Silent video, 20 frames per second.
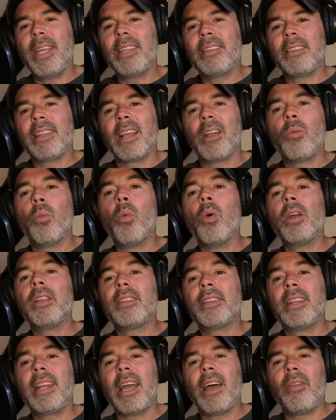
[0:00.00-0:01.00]
It's like
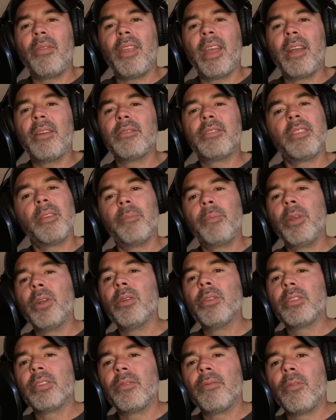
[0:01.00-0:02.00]
what's down there is the
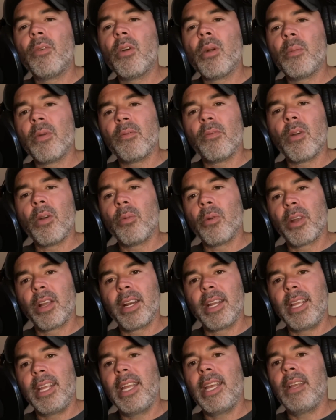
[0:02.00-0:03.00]
purest form of what we're going
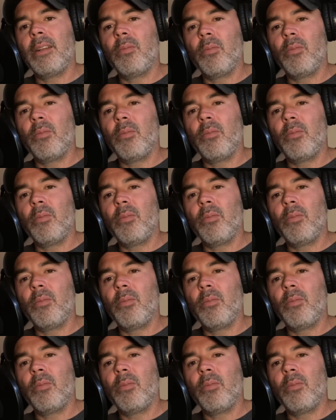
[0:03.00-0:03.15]
to get.